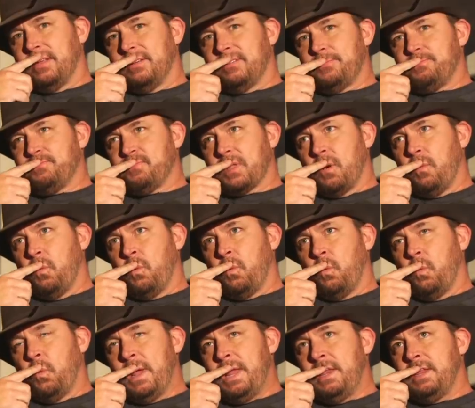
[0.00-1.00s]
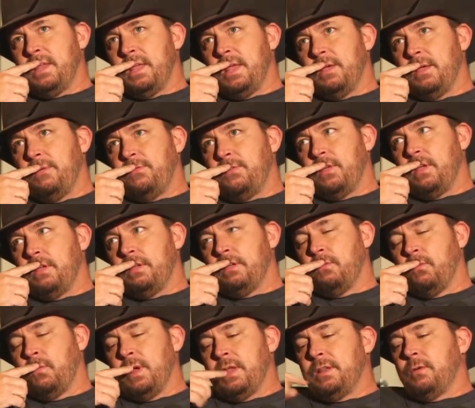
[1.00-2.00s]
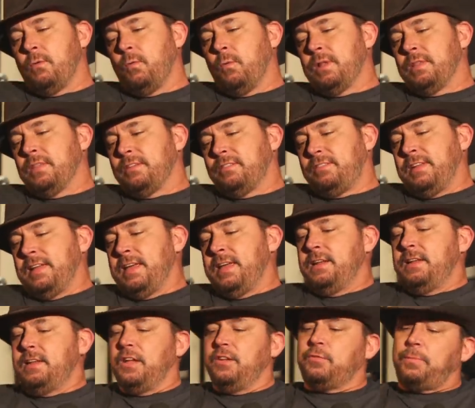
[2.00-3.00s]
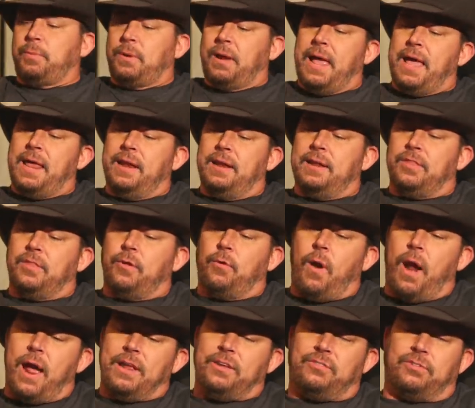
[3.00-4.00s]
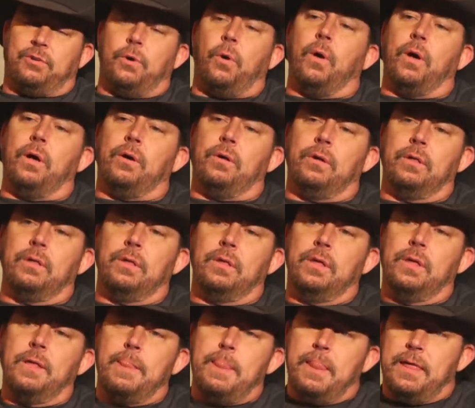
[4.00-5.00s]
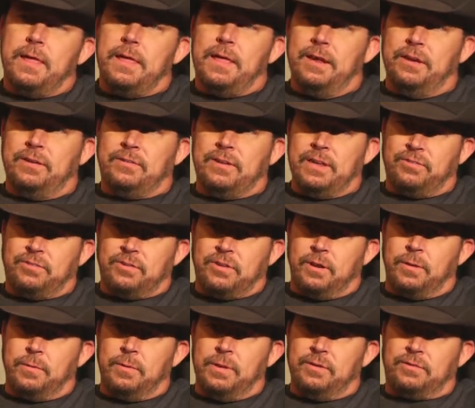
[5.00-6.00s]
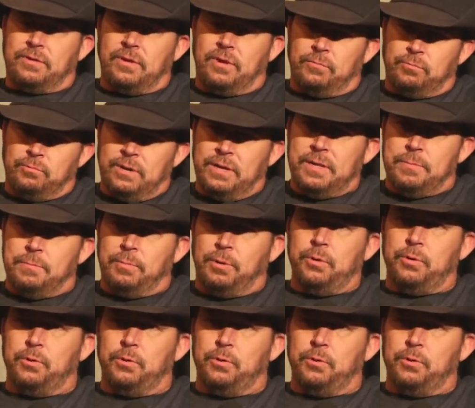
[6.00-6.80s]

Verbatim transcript: thing is when if when when the seed is planted in the right soil, it's it's gonna it's gonna really